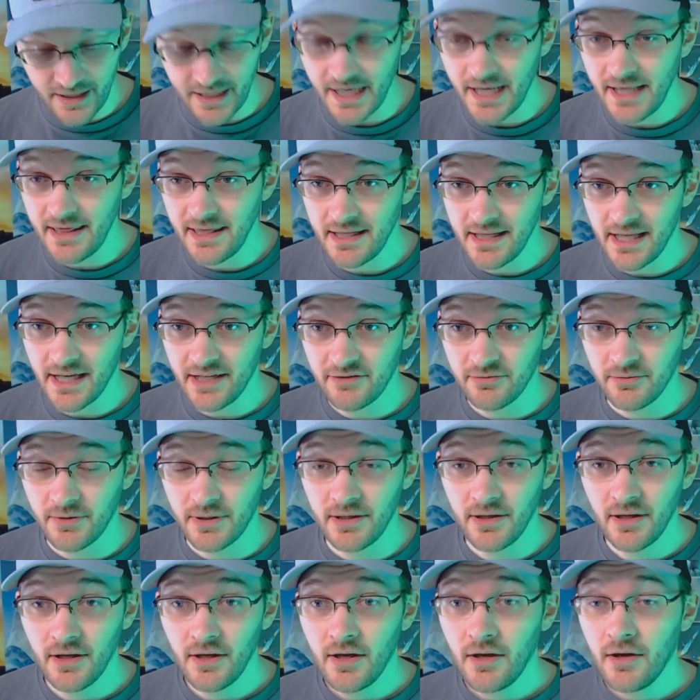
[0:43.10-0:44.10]
in the next
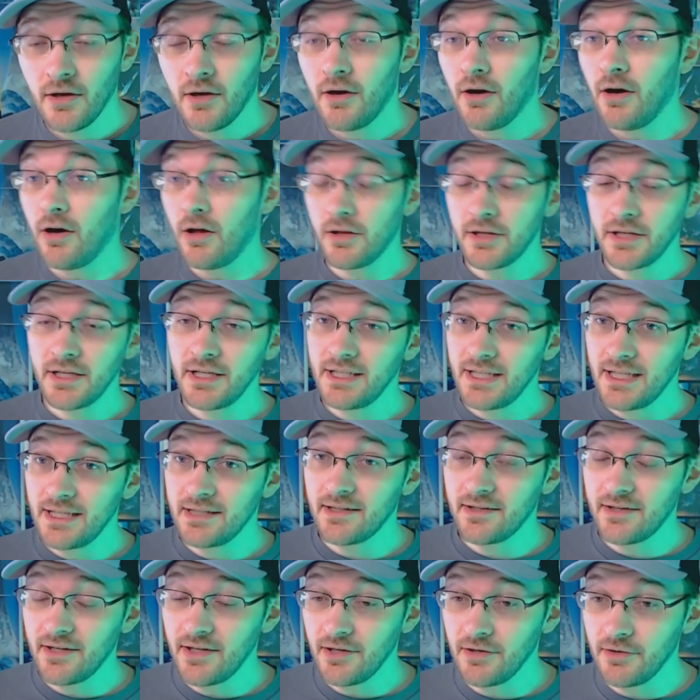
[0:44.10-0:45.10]
one, all you
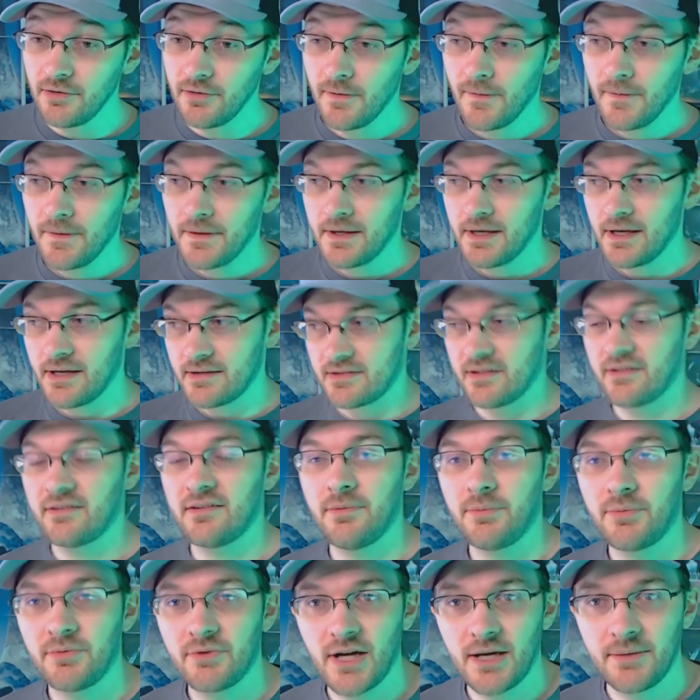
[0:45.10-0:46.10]
need to do is
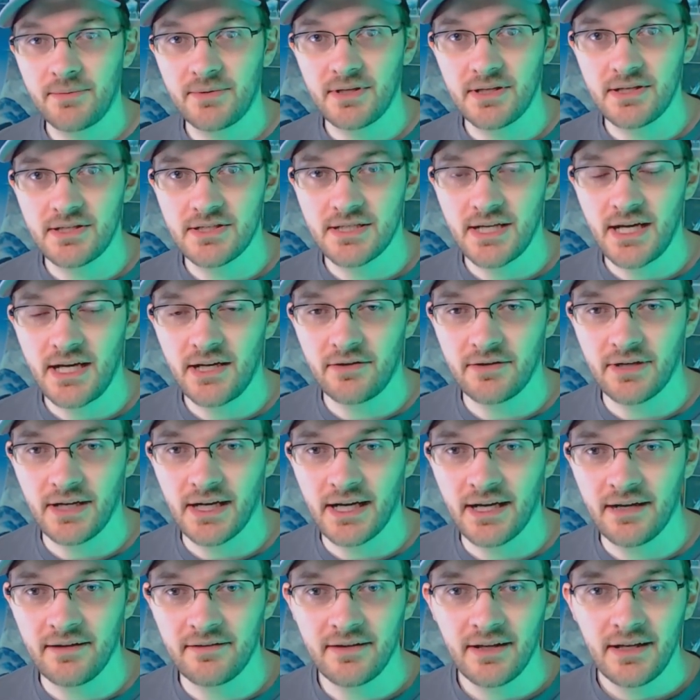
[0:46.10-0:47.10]
just subscribe to the channel,
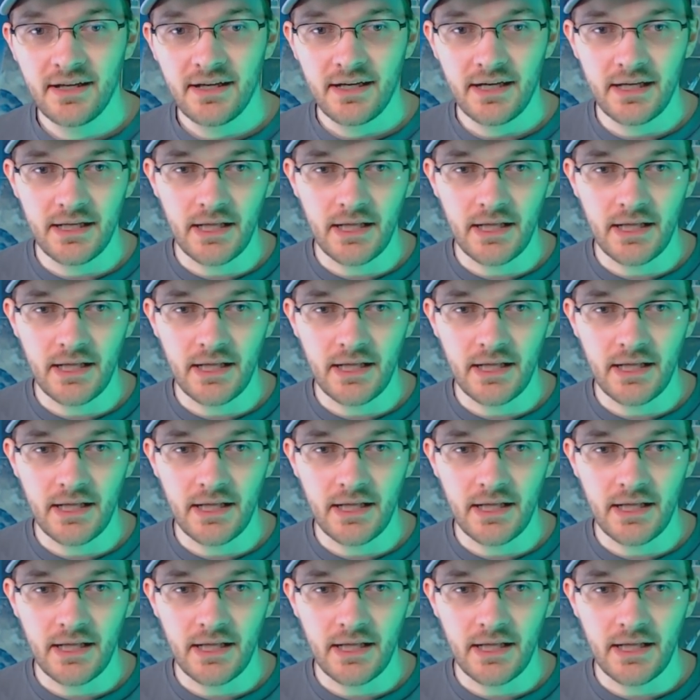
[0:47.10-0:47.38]
guys.